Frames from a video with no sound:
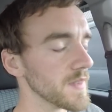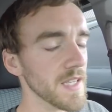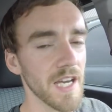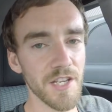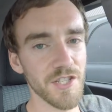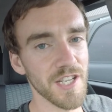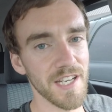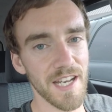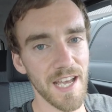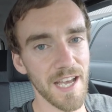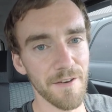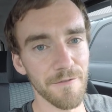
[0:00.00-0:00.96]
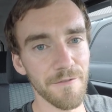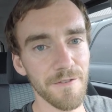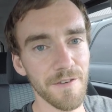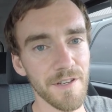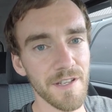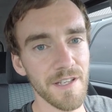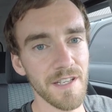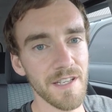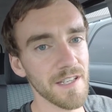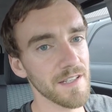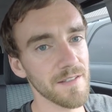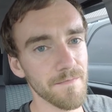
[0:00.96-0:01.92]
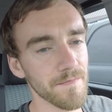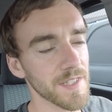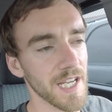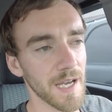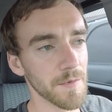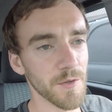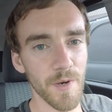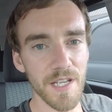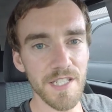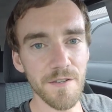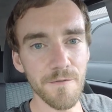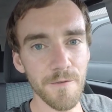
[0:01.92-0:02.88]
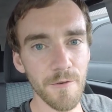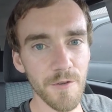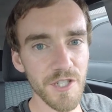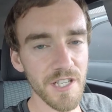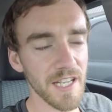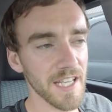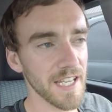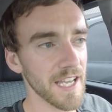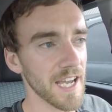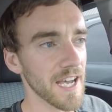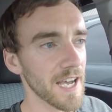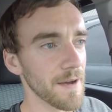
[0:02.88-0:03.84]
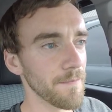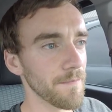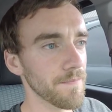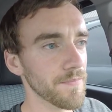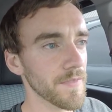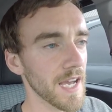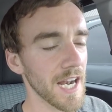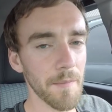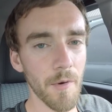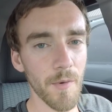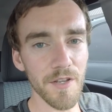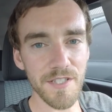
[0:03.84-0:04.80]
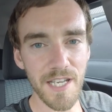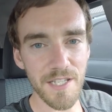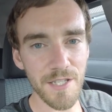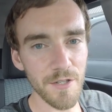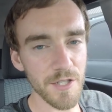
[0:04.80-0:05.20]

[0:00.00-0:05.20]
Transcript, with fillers: I just didn't have time to waste, unfortunately. Um, I let my wheels get too